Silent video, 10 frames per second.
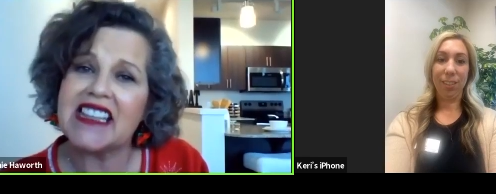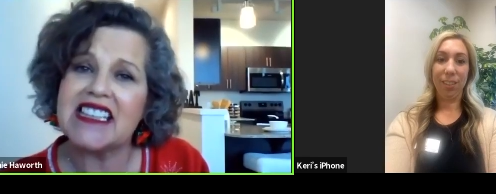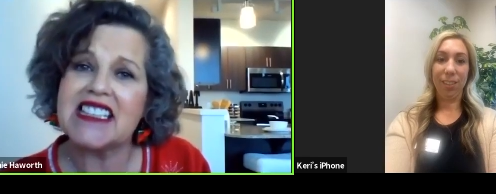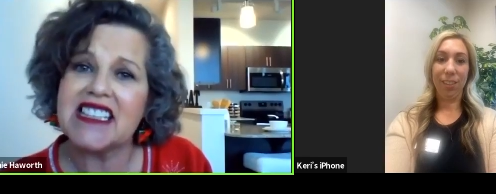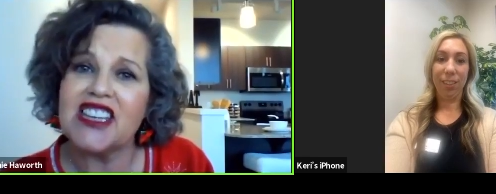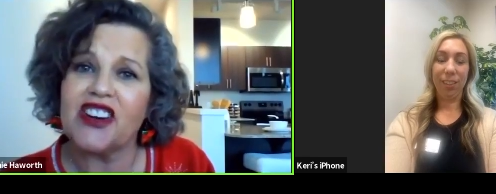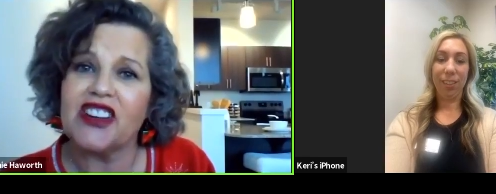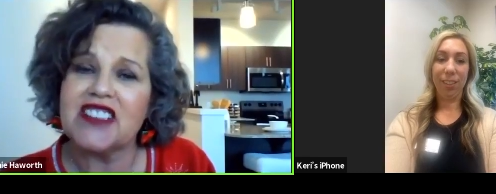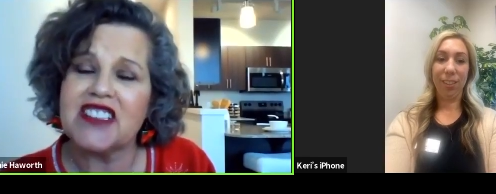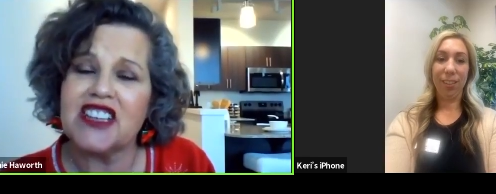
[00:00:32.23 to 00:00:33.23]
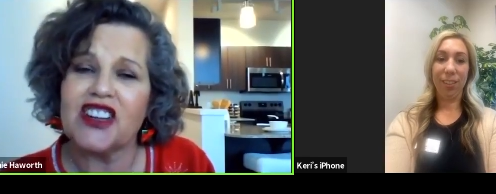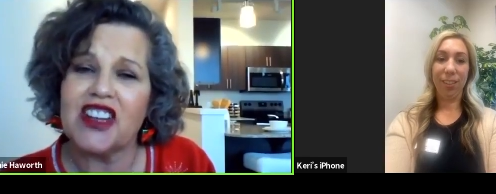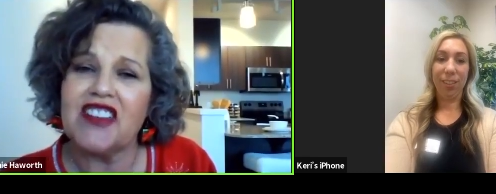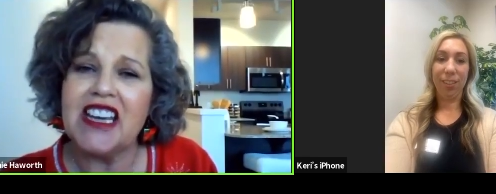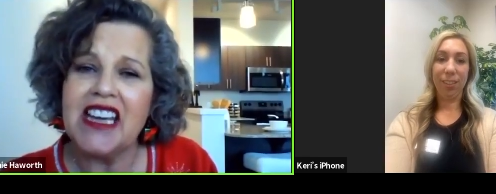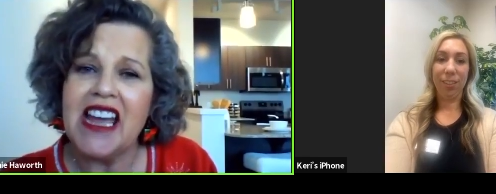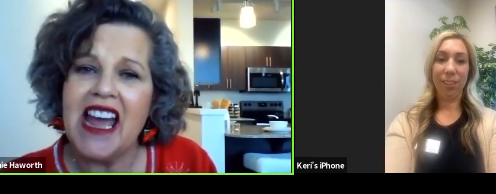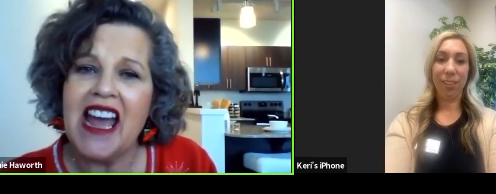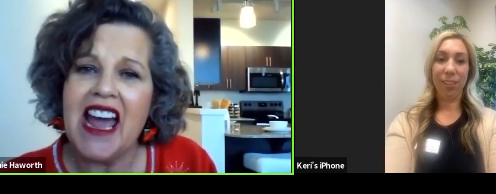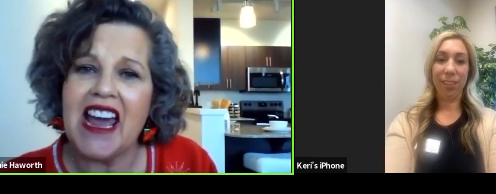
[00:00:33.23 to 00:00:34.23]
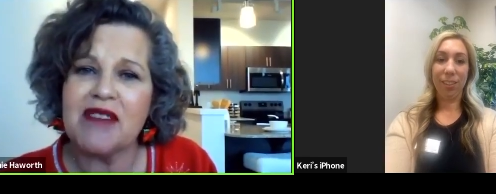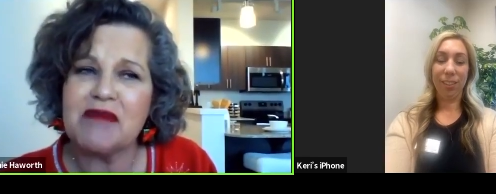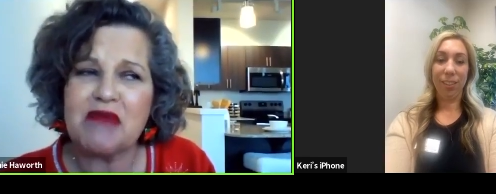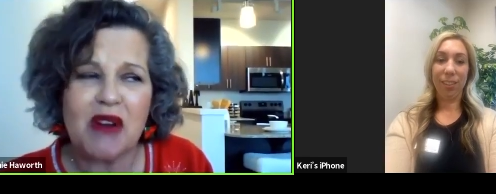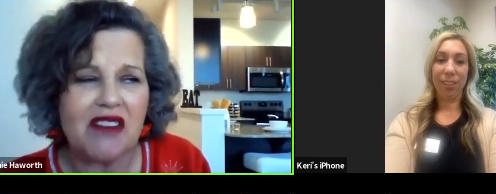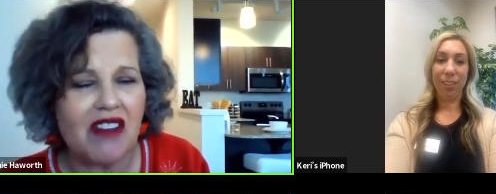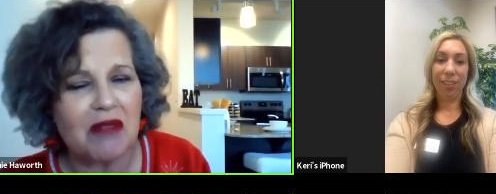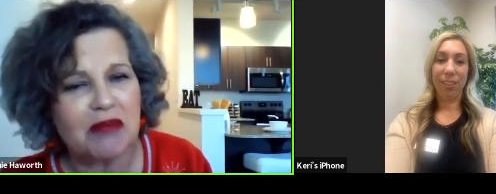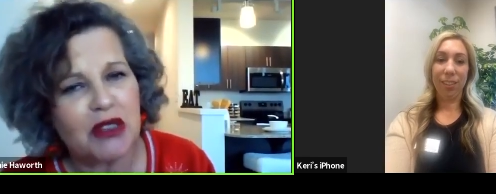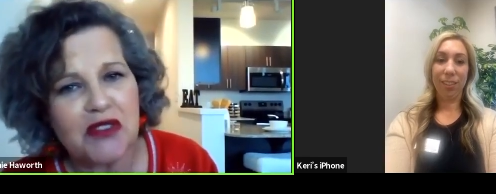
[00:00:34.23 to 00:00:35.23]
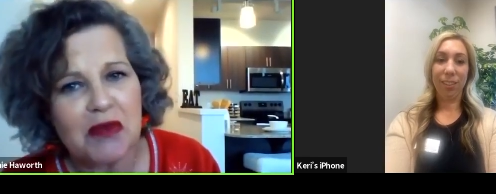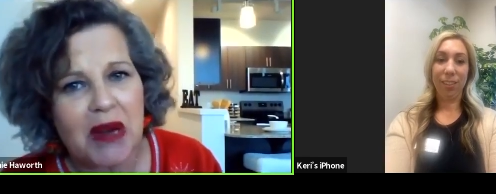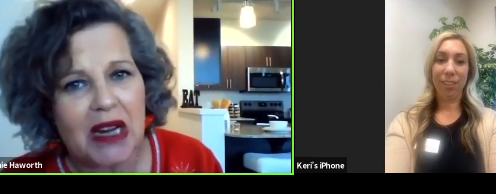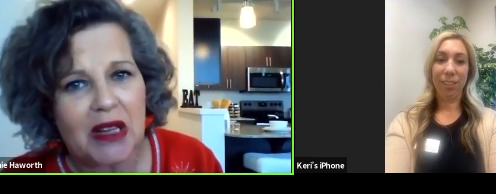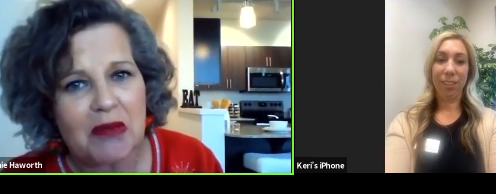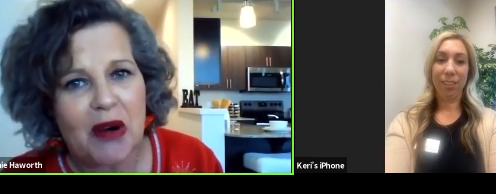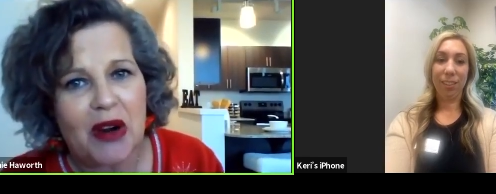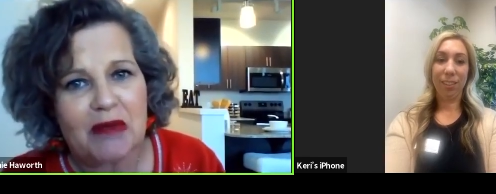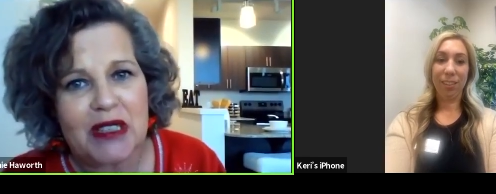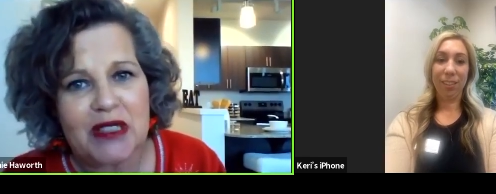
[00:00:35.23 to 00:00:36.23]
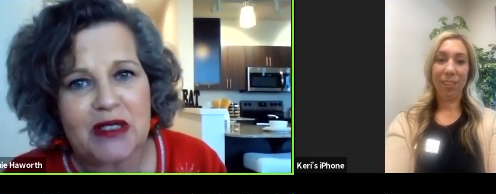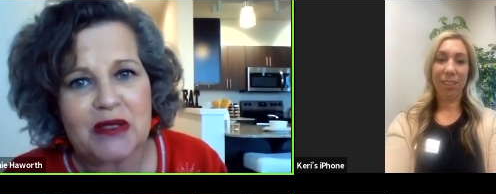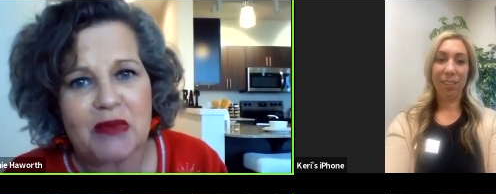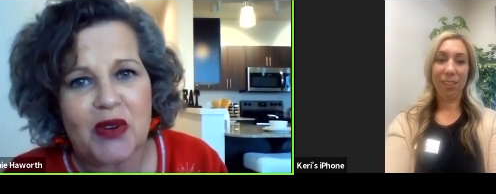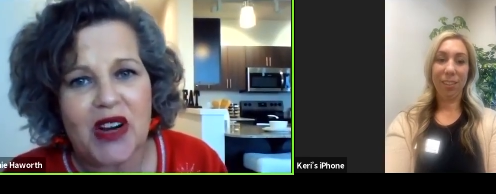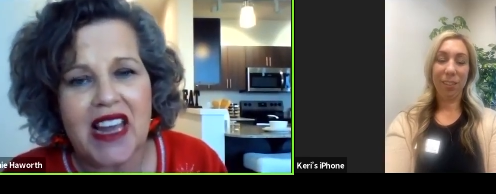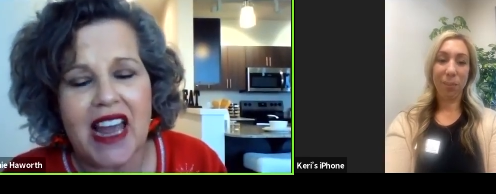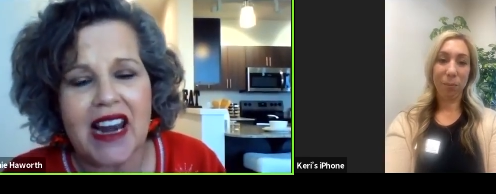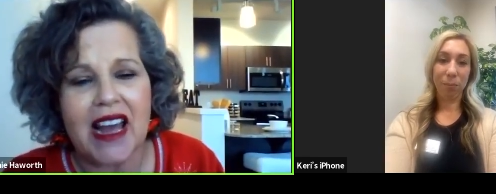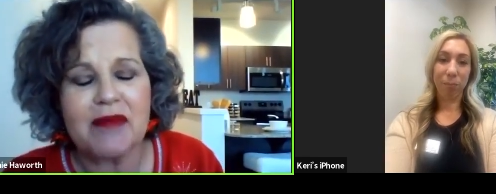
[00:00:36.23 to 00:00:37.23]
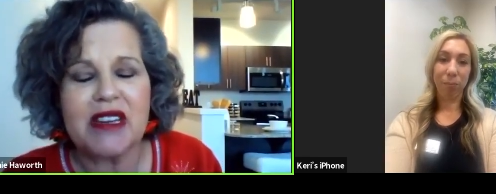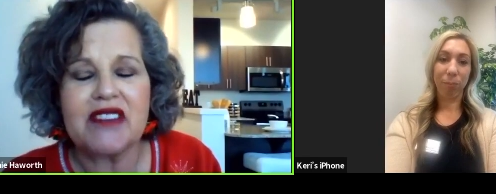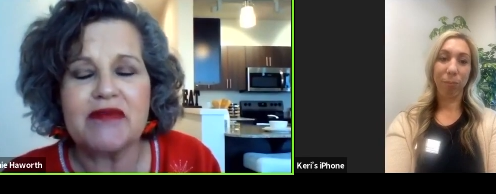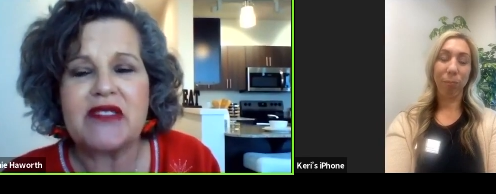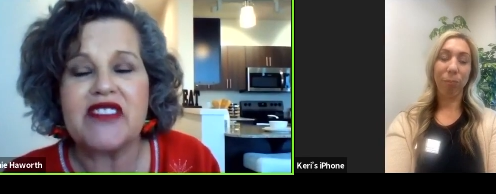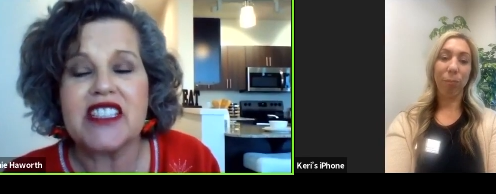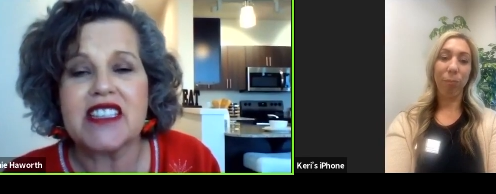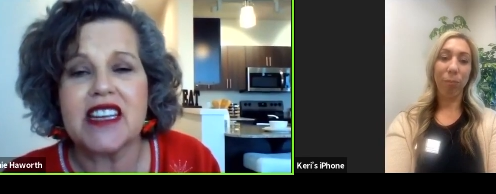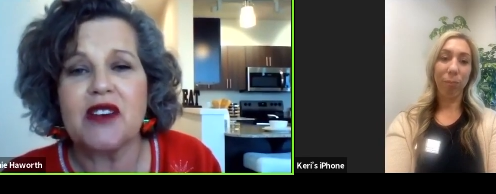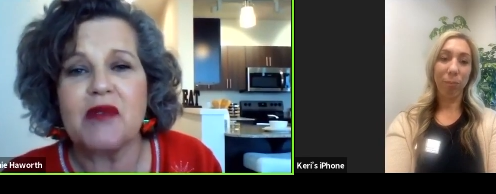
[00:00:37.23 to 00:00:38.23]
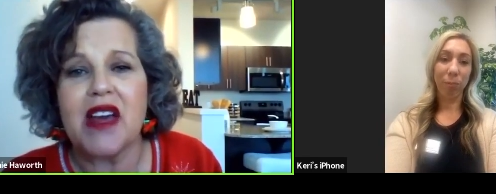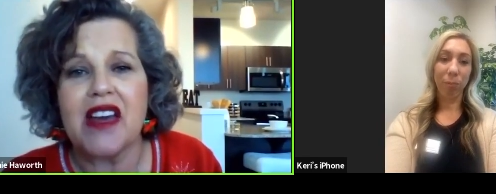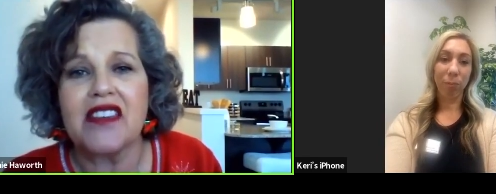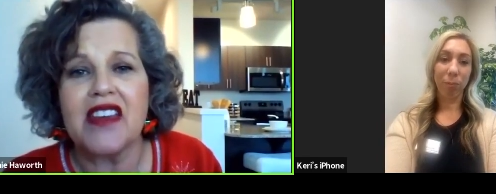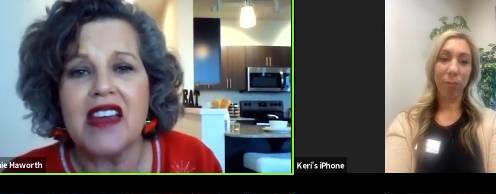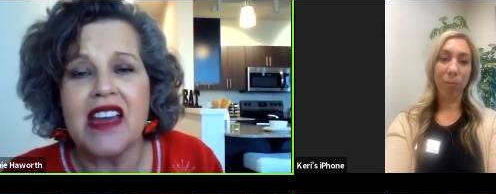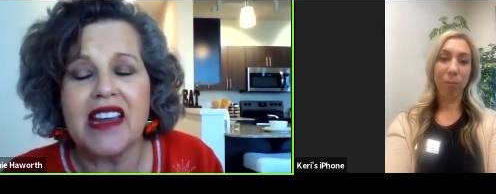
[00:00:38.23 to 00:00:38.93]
Speaker 1: Anthony Senior, Senior Living, and I'm in one of our beautiful model apartments this morning. And I'm going to be visiting with